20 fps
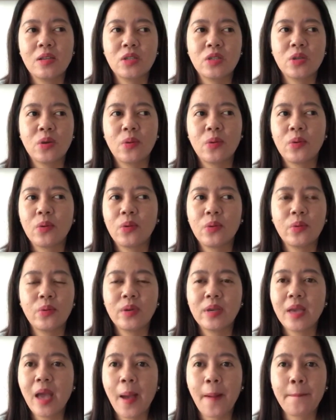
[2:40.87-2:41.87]
So
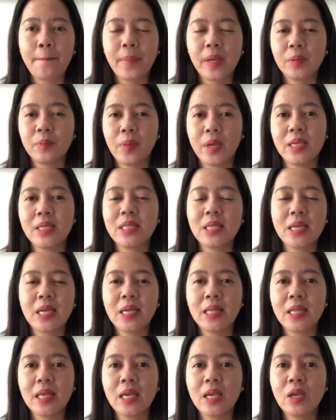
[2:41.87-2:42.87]
yeah, but
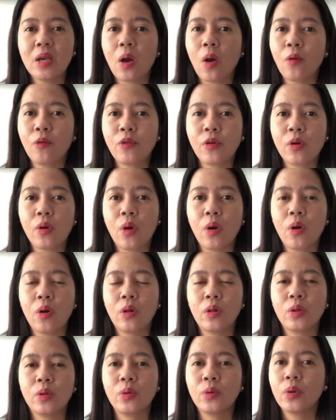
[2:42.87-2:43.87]
basically
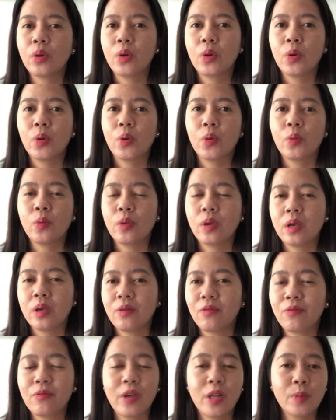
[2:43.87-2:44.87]
overall,
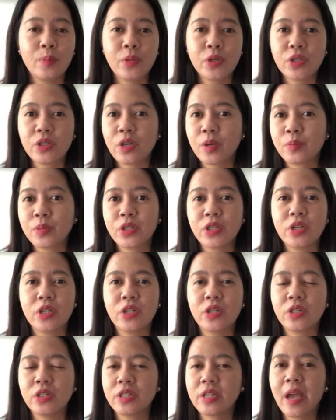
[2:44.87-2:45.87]
we fill
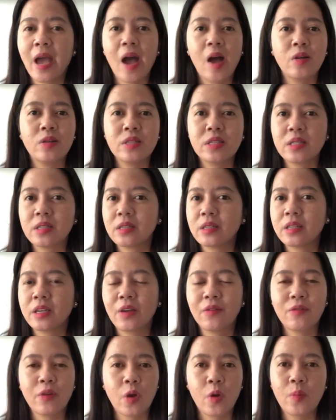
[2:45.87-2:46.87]
prescription, counsel,
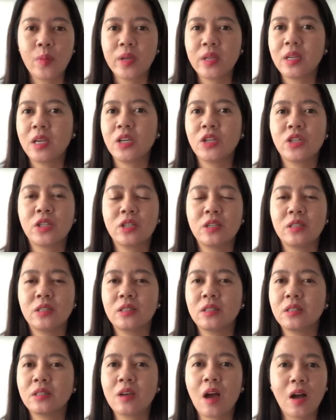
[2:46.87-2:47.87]
give
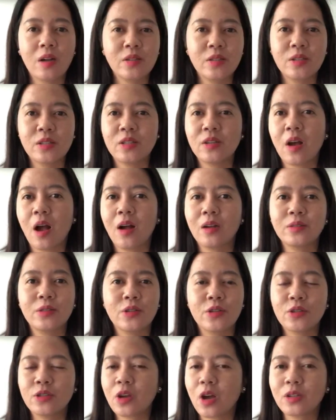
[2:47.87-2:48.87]
recommendation, talk to the
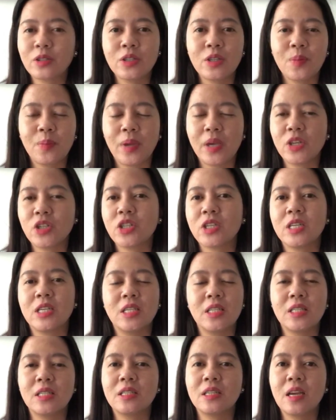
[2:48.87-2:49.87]
doctor, talk to the
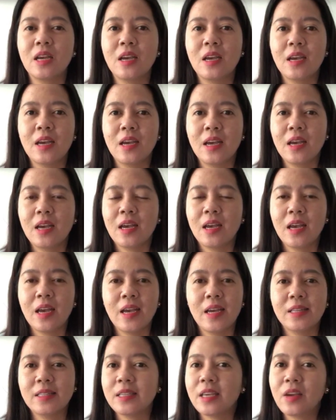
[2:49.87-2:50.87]
patient,
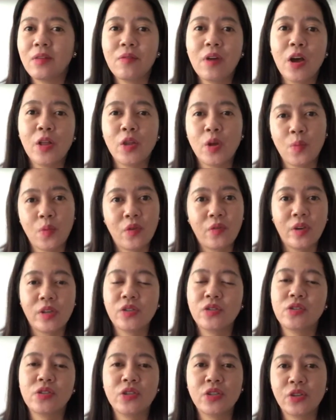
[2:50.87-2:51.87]
and give other
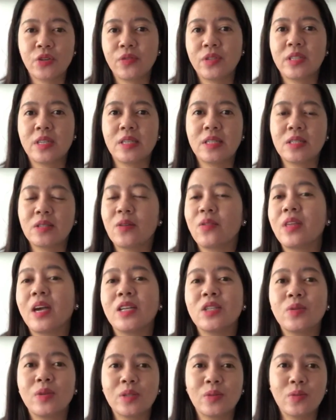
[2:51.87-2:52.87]
professional services. So
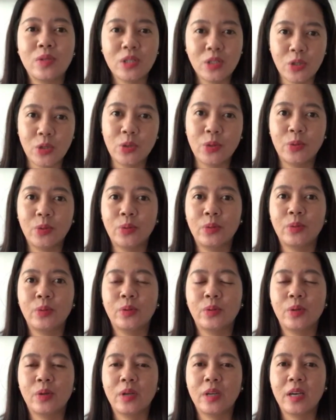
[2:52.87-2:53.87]
that's what we do
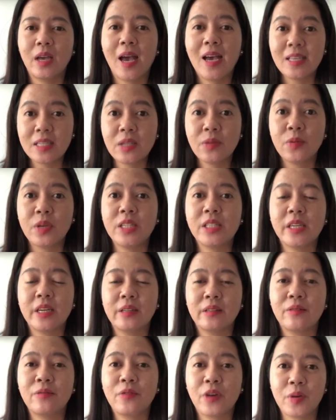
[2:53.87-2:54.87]
as a
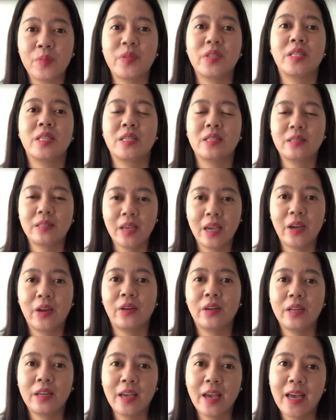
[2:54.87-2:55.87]
retail pharmacist
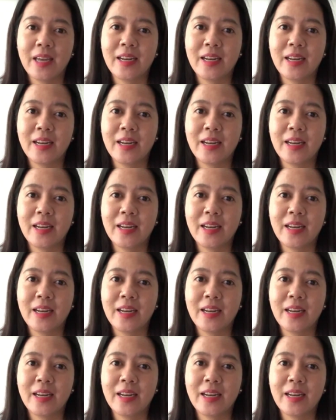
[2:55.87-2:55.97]
here in